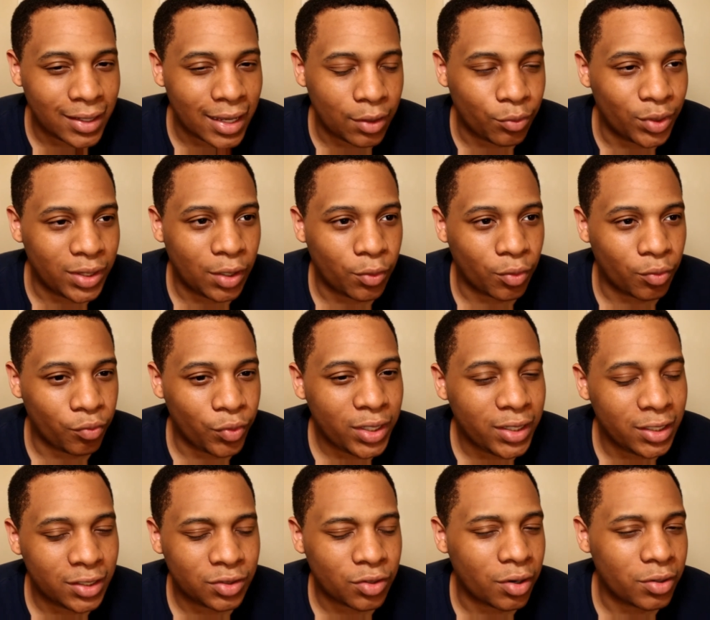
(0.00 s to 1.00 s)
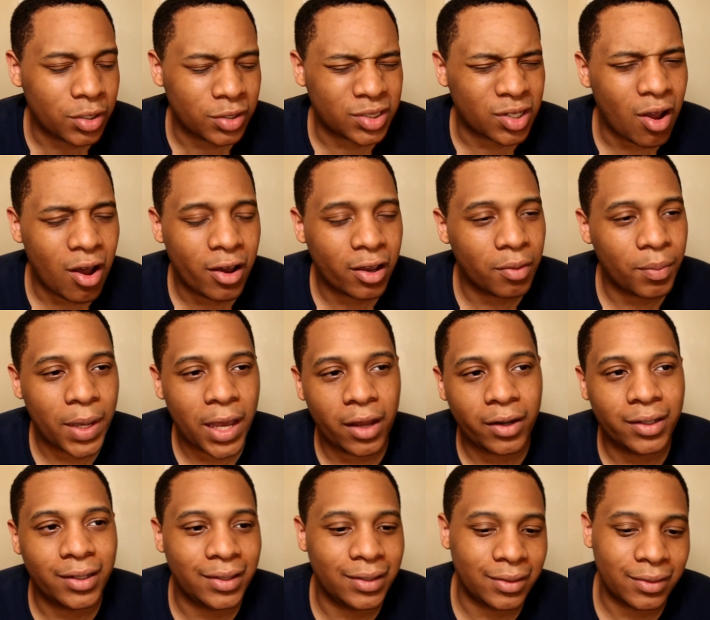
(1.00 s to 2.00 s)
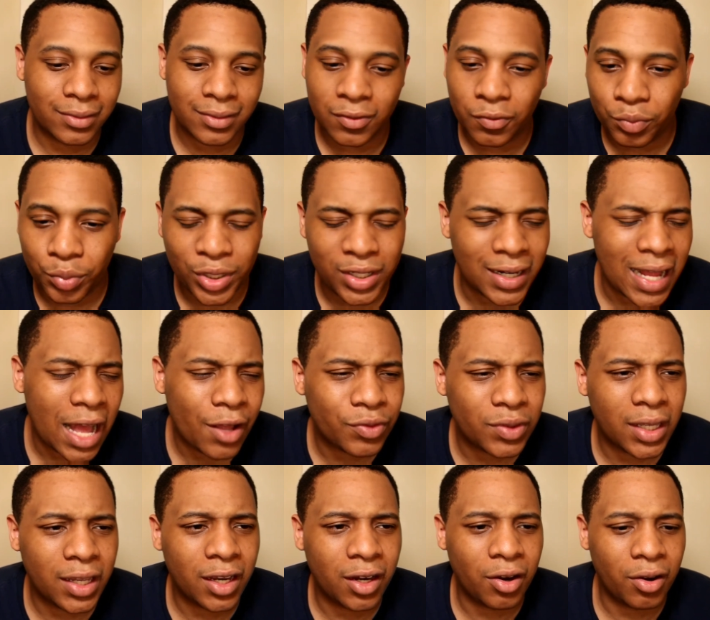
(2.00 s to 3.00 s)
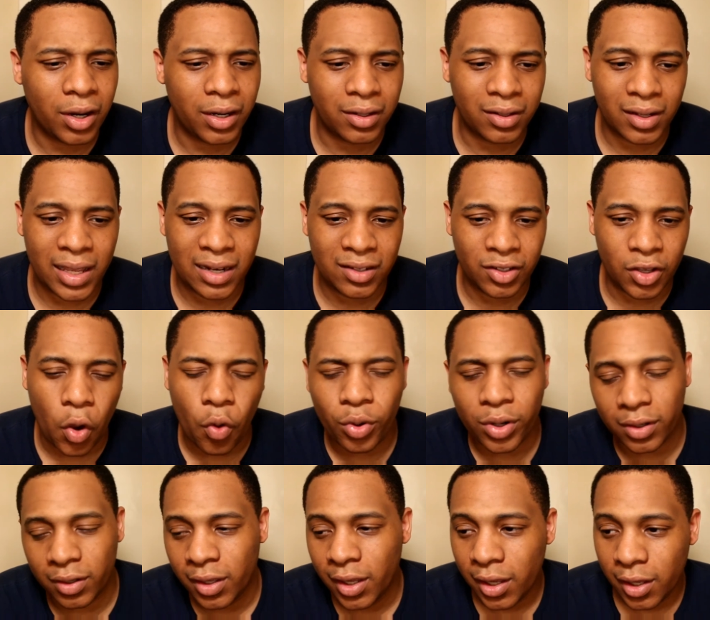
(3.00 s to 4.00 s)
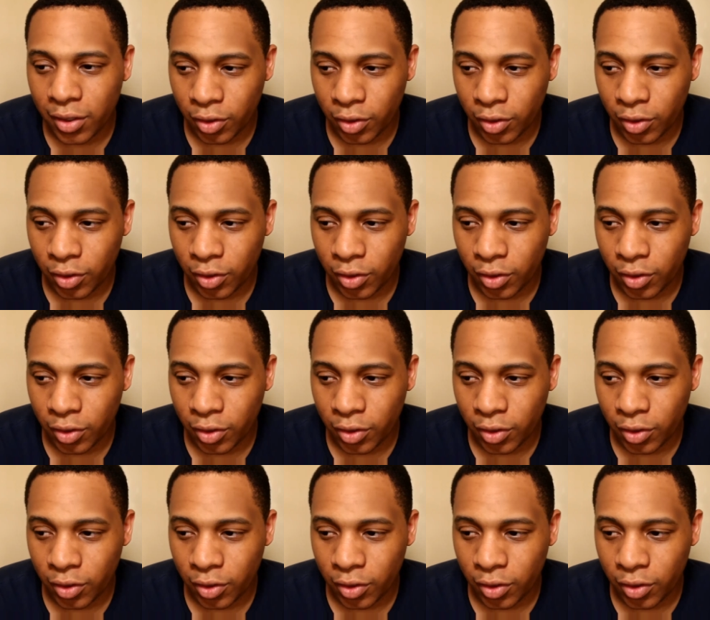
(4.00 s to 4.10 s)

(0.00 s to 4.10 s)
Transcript: yet when they were really starting to talk about it and put it out there and go to